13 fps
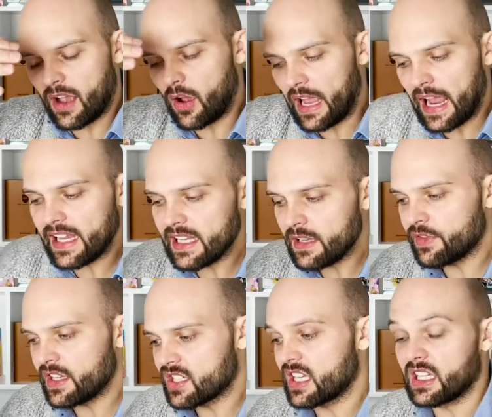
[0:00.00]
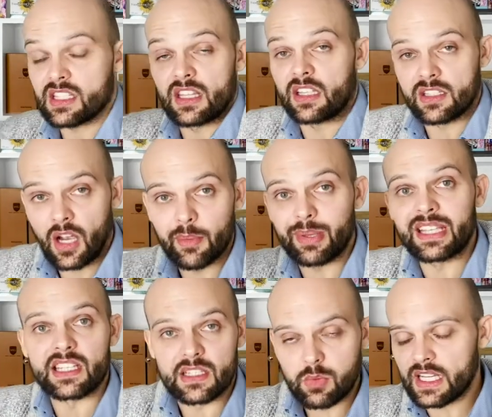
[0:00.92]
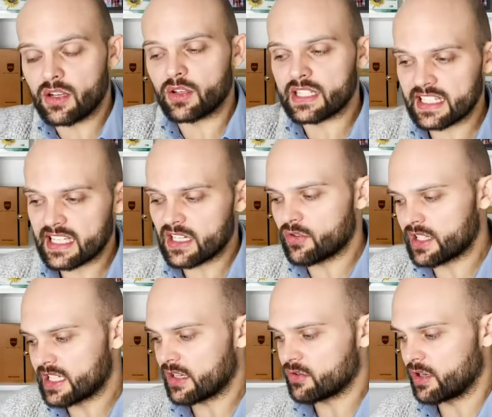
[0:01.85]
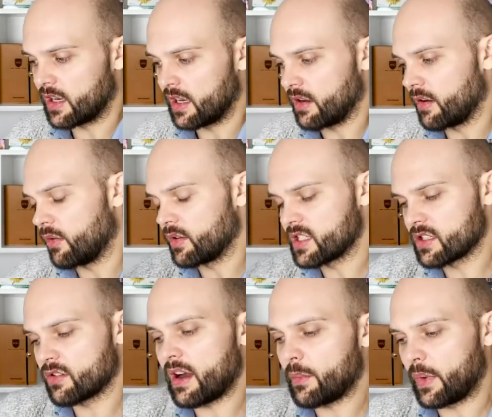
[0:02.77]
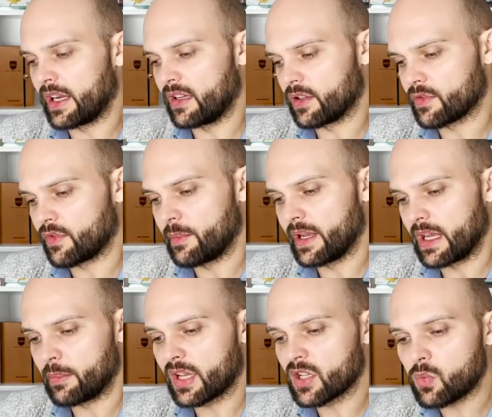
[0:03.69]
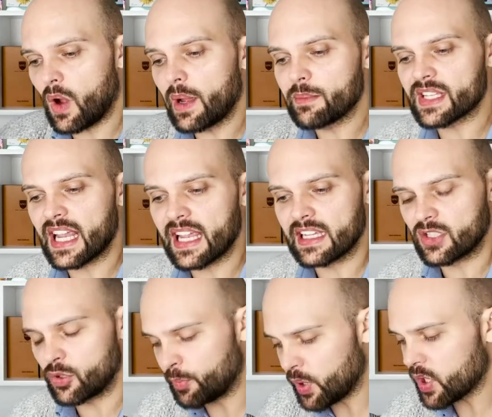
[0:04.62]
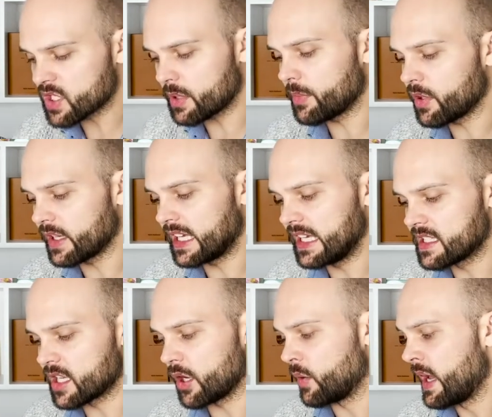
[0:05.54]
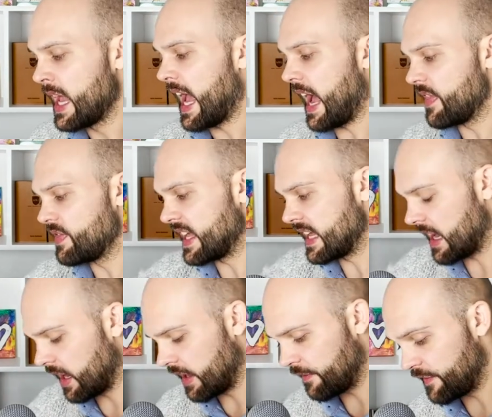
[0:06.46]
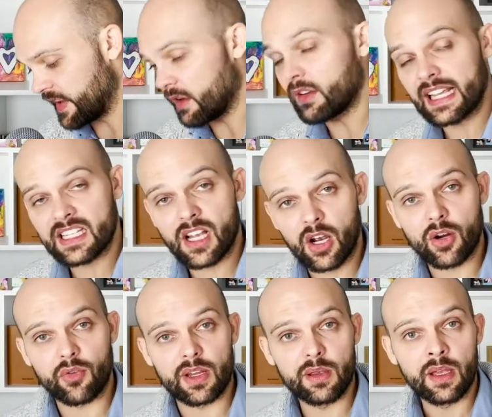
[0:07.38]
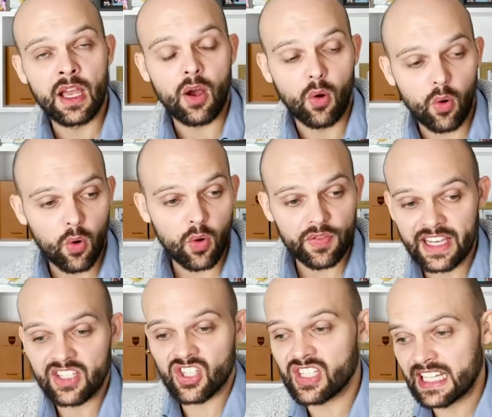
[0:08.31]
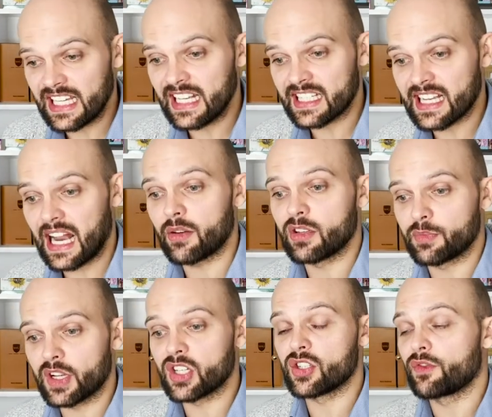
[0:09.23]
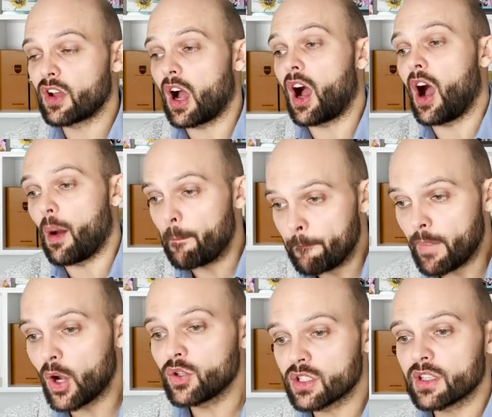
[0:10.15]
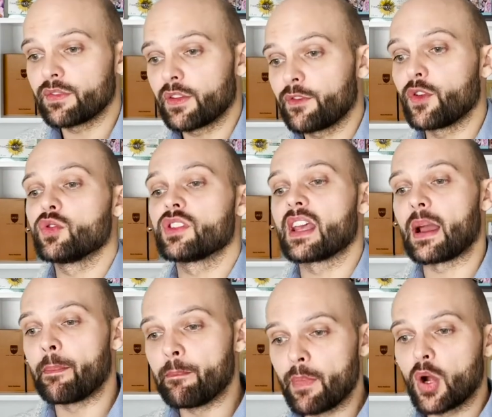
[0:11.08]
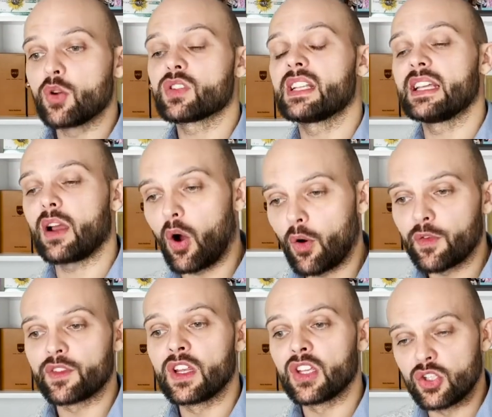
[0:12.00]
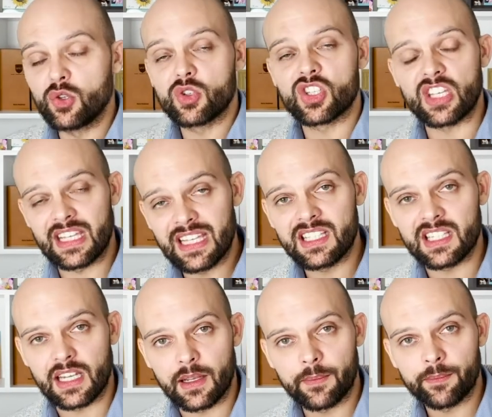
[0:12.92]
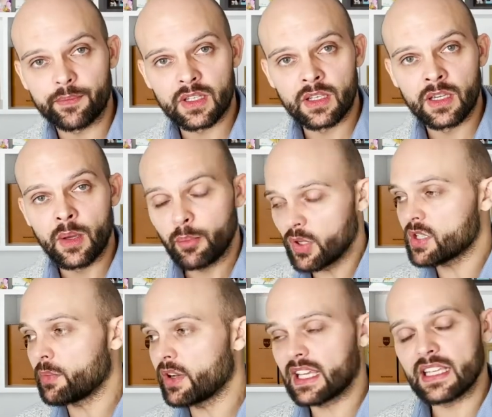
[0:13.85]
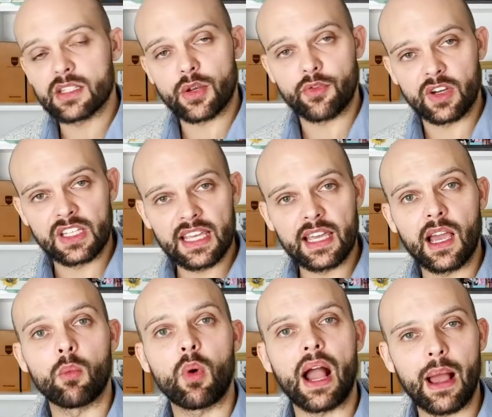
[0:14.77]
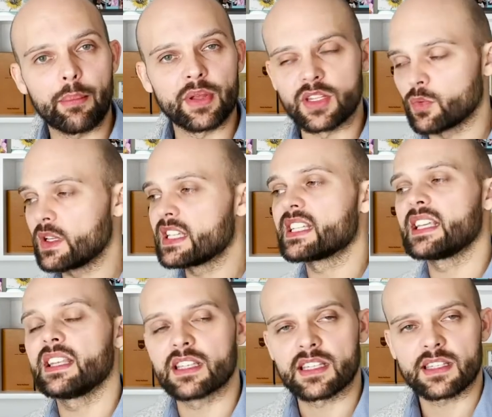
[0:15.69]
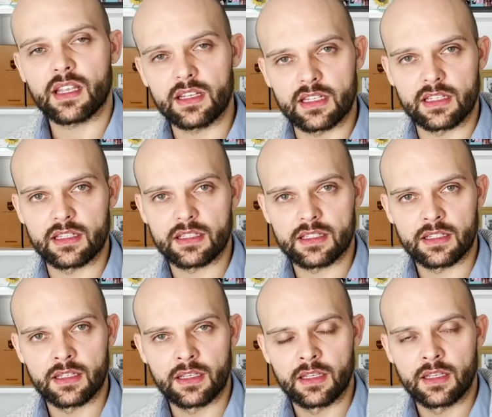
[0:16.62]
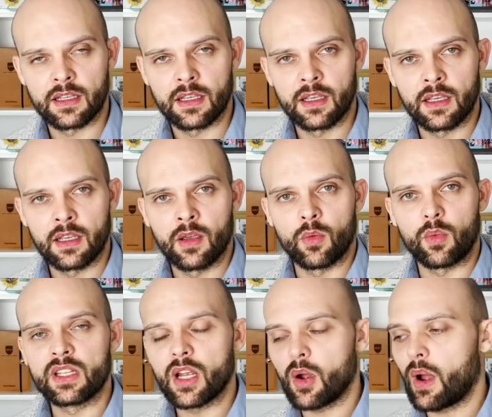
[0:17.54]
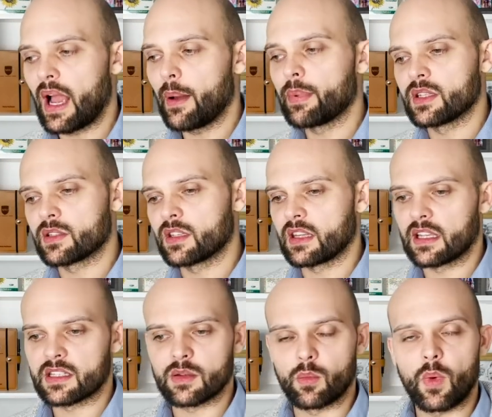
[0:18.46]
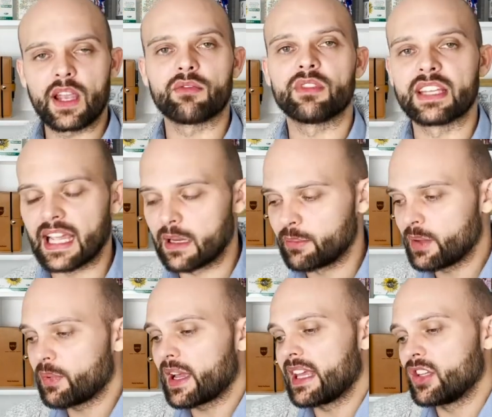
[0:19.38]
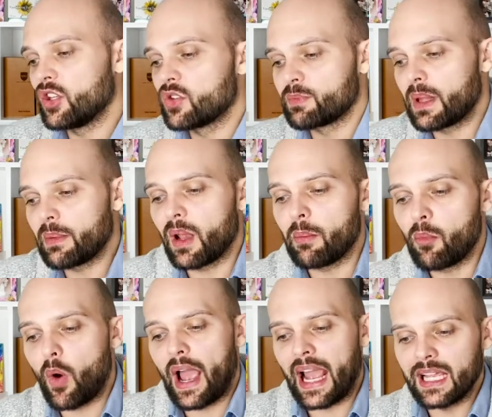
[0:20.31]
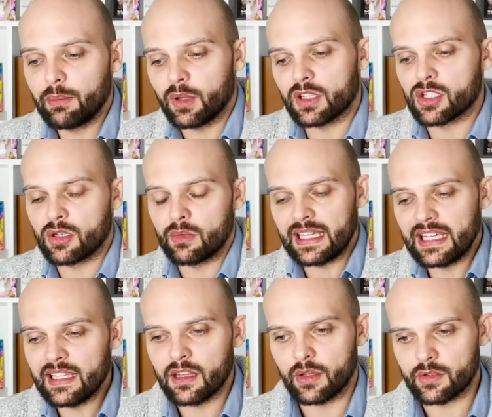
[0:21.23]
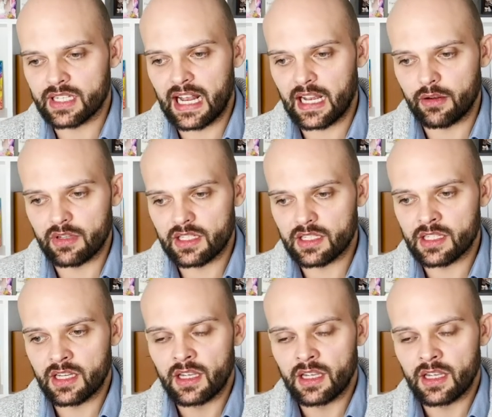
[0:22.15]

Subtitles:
Any of these things, diabetes, weight loss, et cetera, or scrap weight loss for a minute. Because what I'm saying is you put someone on keto and they feel less hungry, or they just eat less calories because you've cut most of the foods they are mostly off used to eating. Put someone on keto for a year and what happens? We see the studies. We know what happens. There's some weight regain. People get used, people are more able to eat those calories